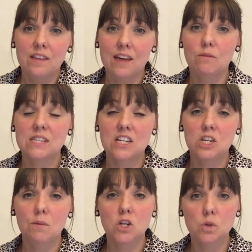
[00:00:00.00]
that was
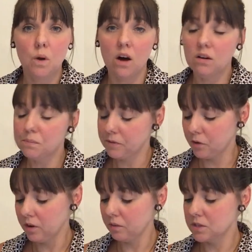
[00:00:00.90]
actually my twirl
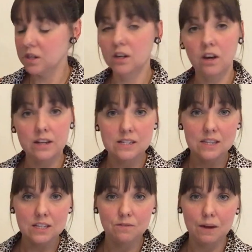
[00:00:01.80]
before I was going to cut
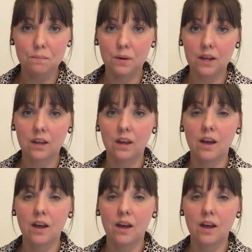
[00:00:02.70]
into this fabric.